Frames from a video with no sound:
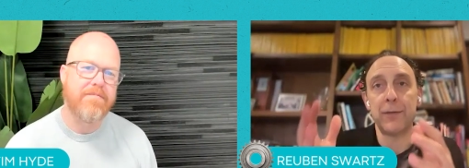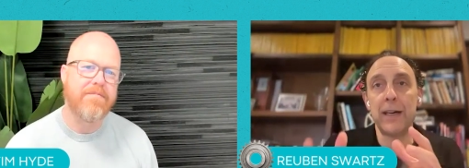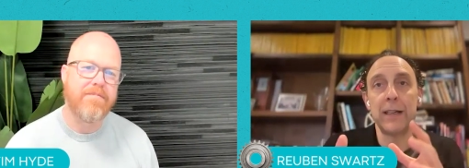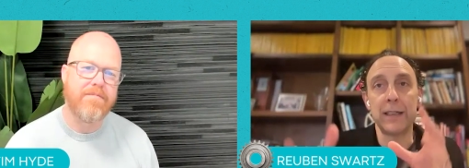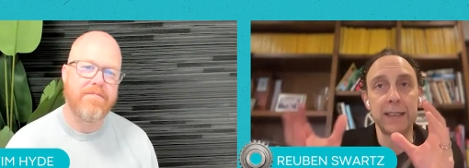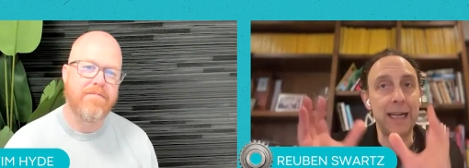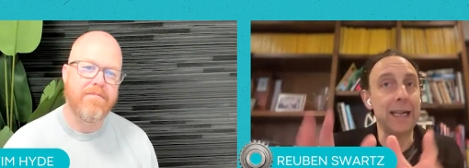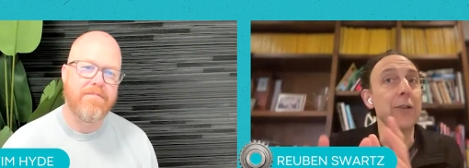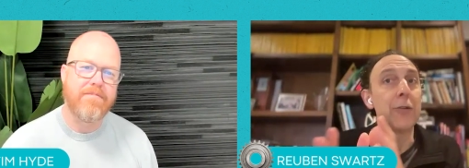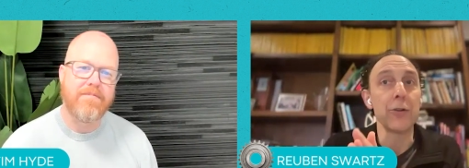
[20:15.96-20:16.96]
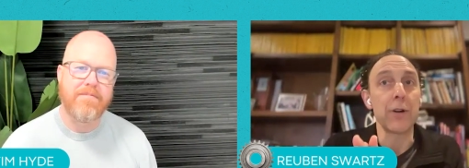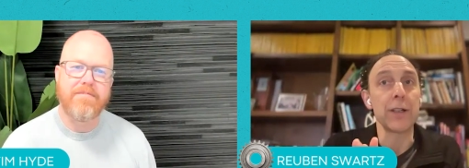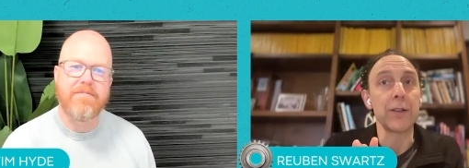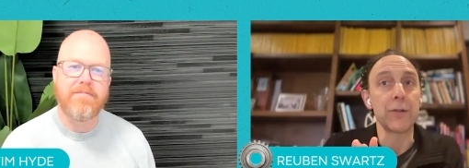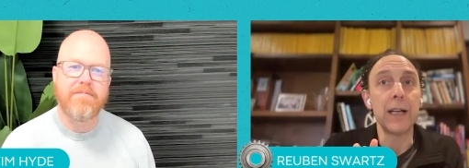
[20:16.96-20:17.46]
Speaker 1: define exactly who your
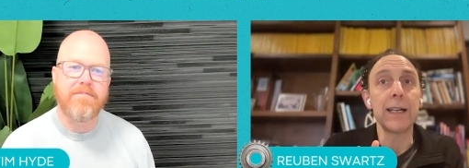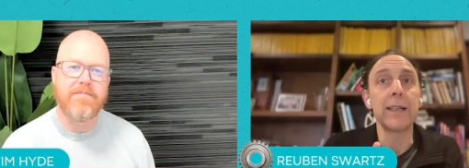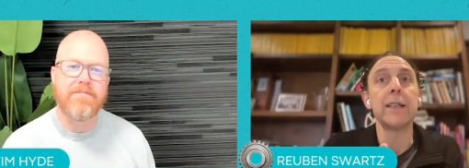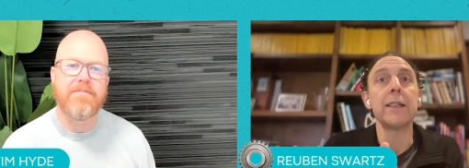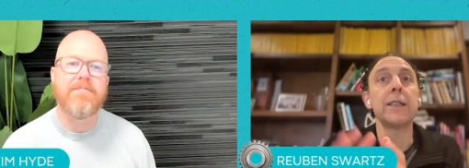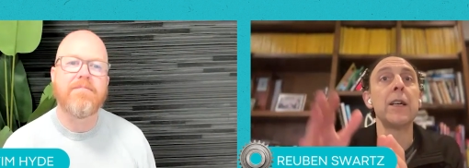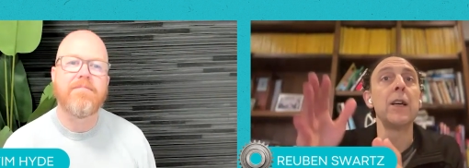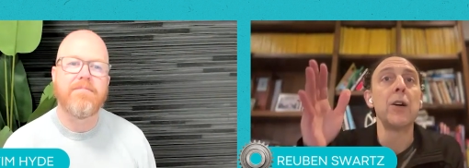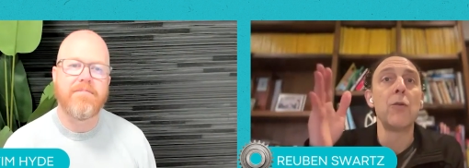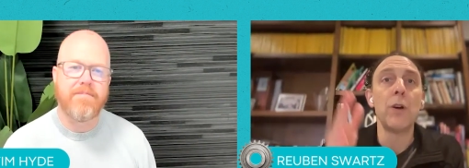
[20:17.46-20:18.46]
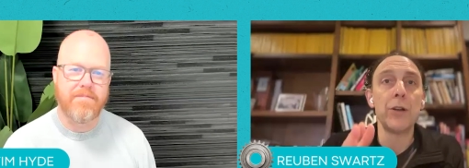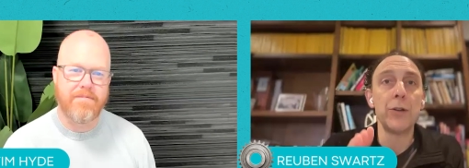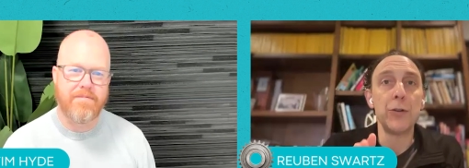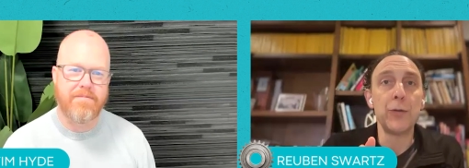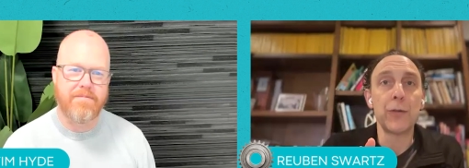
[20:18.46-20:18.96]
ideal client is, what
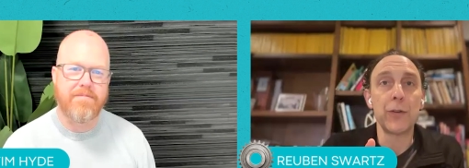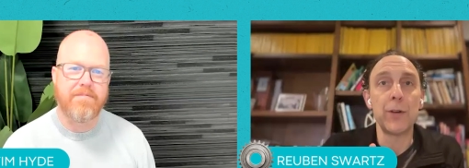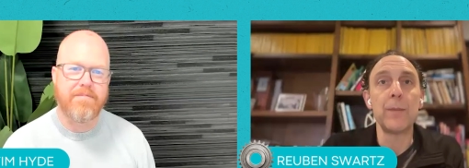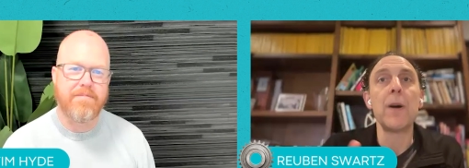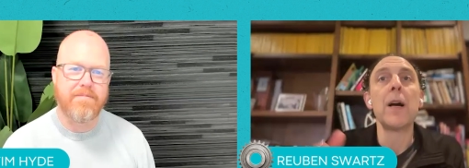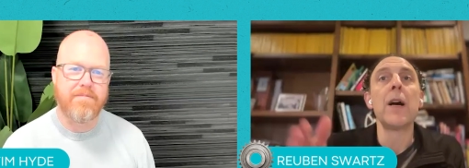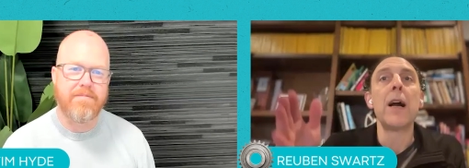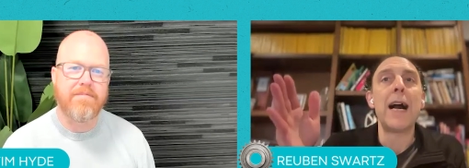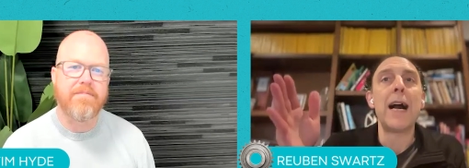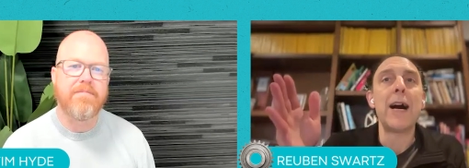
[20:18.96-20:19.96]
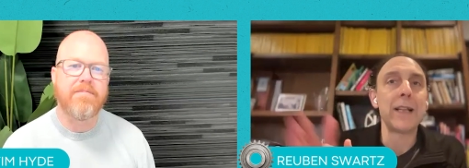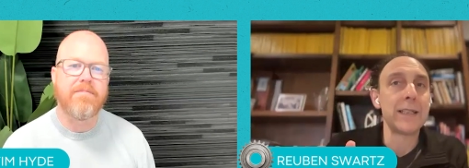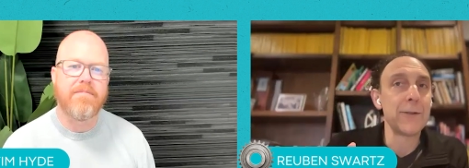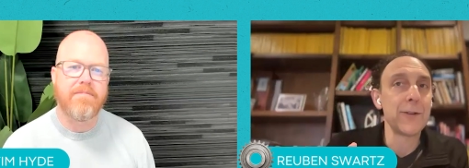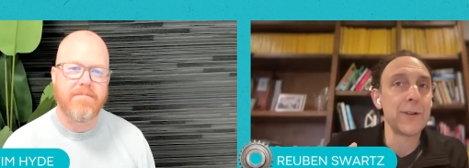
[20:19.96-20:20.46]
you do for them, how
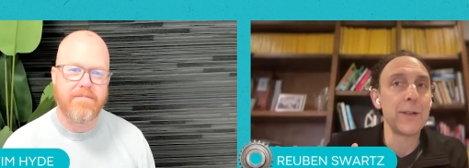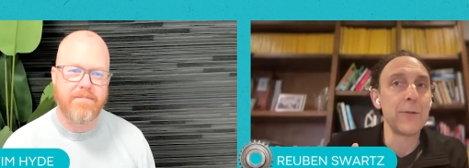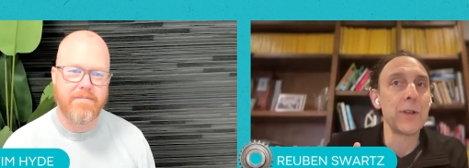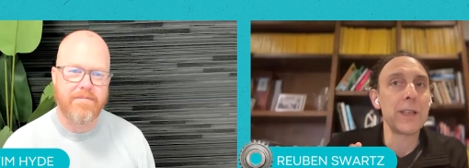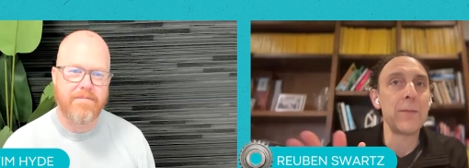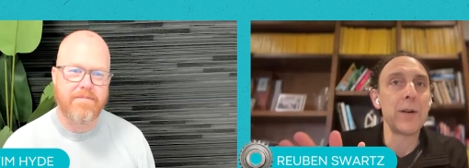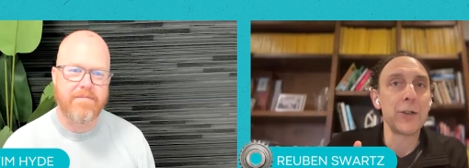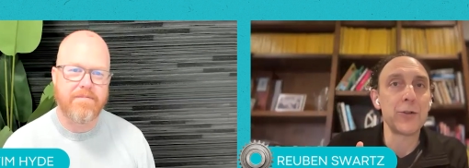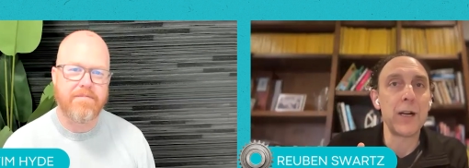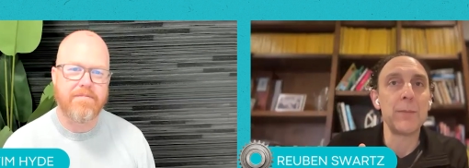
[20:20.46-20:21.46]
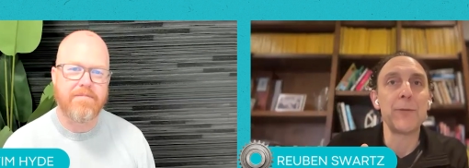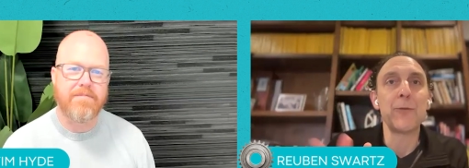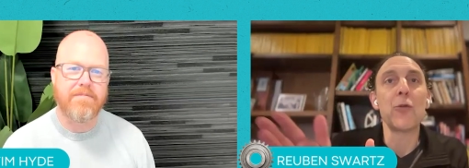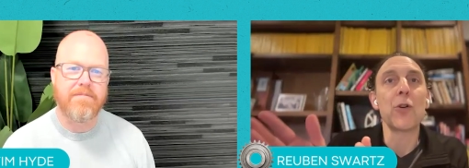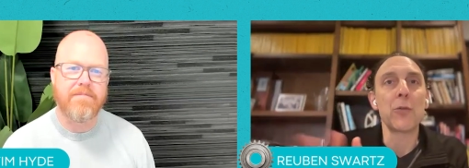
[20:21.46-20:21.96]
that's different than what they might have tried
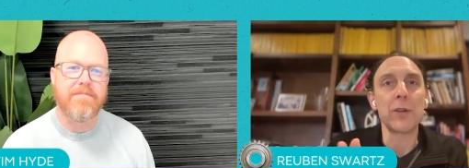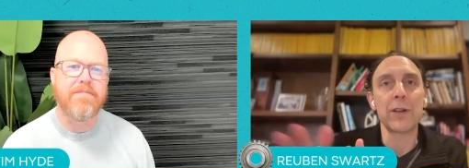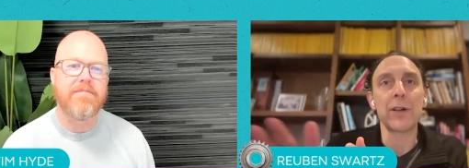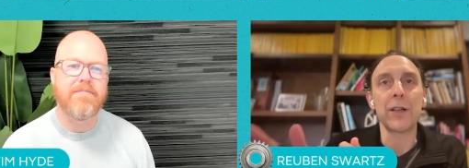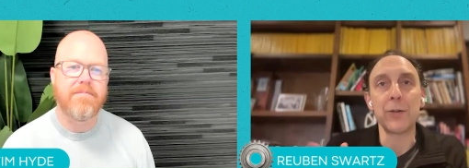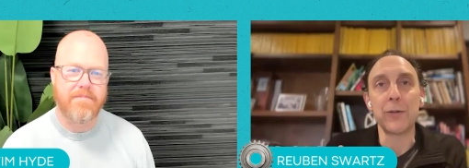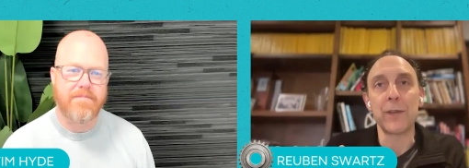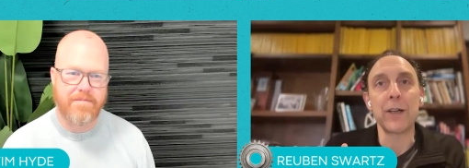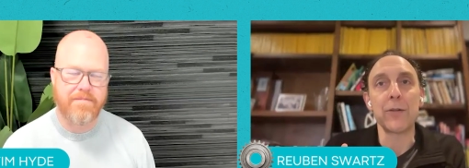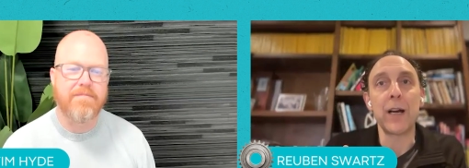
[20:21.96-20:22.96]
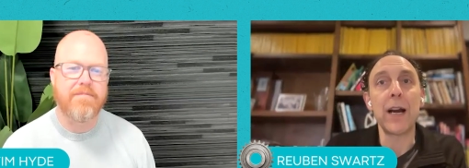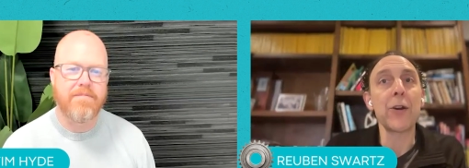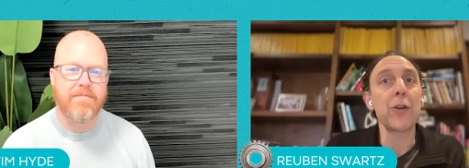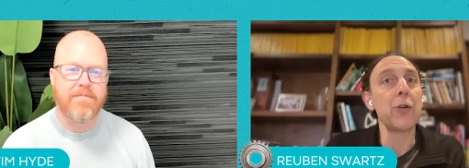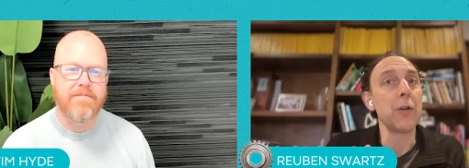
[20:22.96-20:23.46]
before, or what they're going to do if they don't
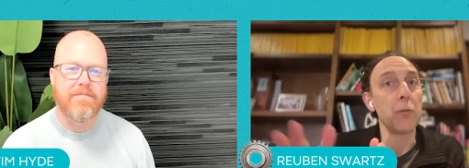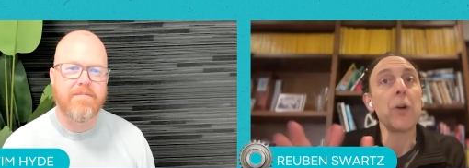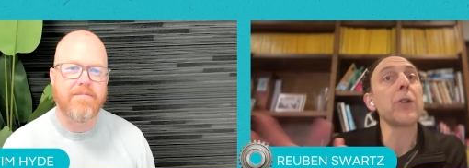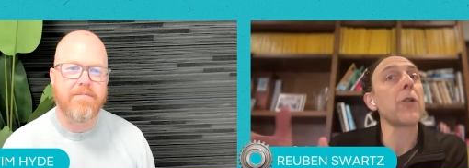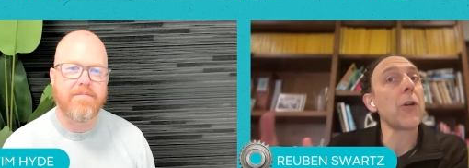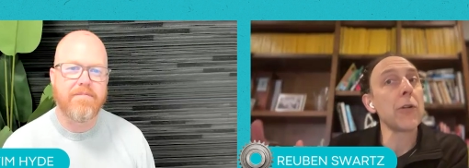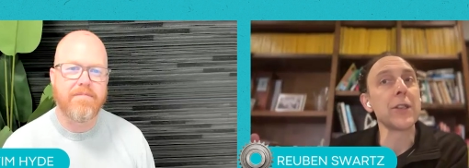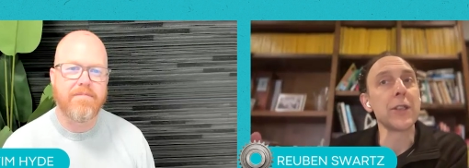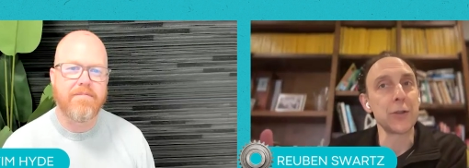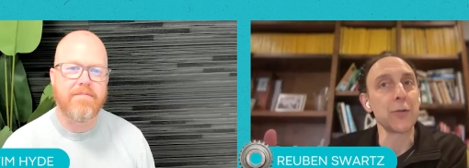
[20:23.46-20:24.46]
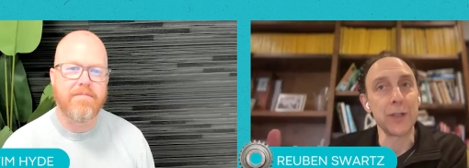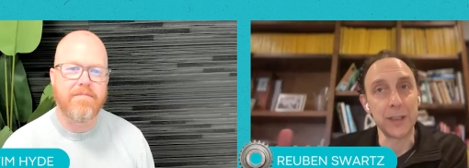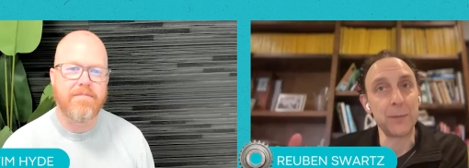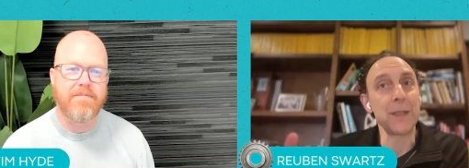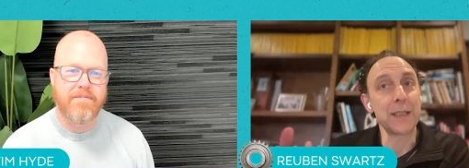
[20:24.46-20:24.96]
hire you, and what your origin story
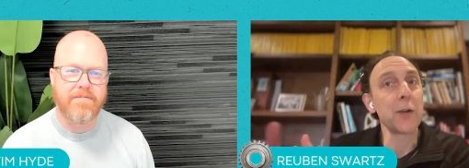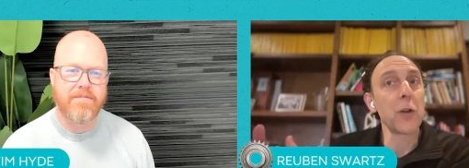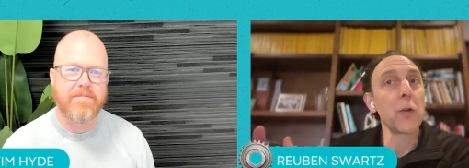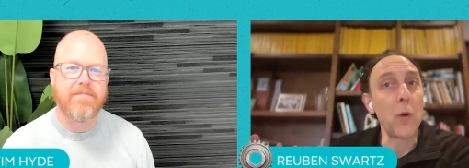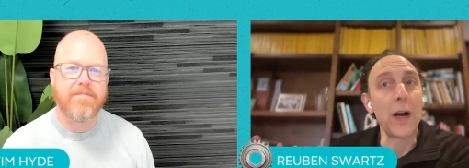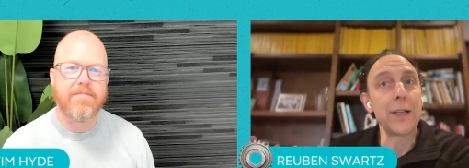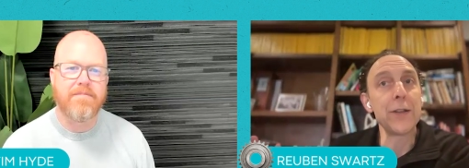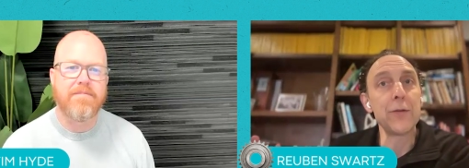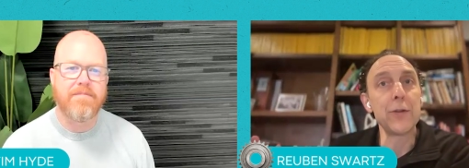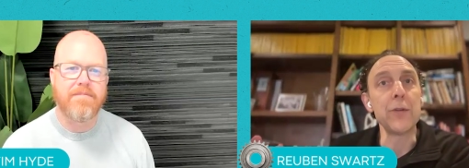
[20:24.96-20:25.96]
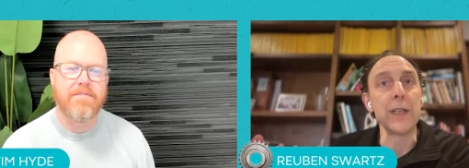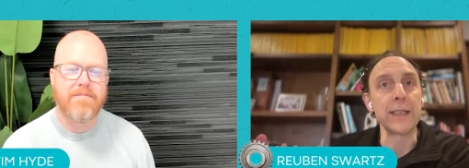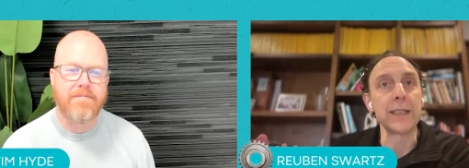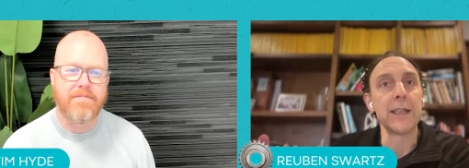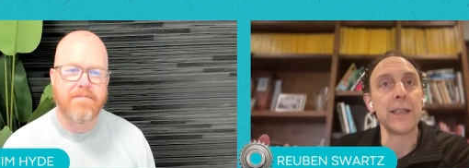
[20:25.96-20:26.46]
was. Basically, look, why do you do
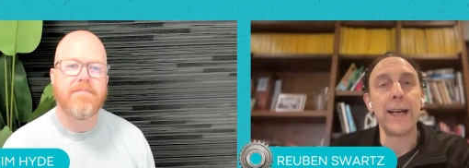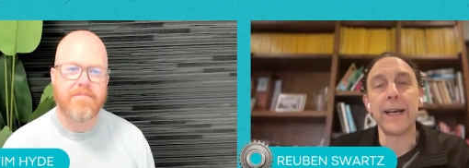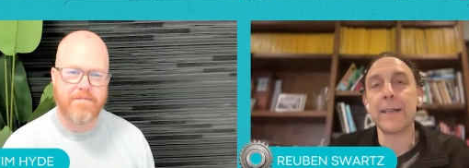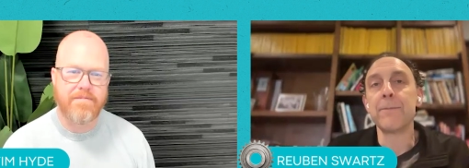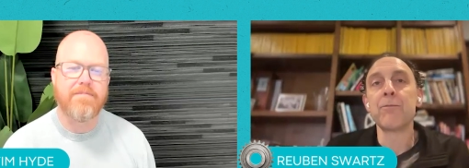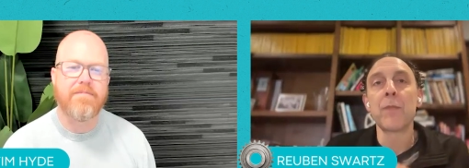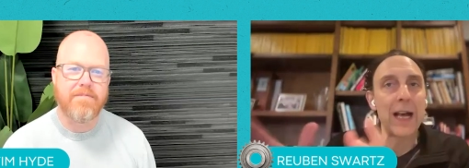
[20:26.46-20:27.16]
this? And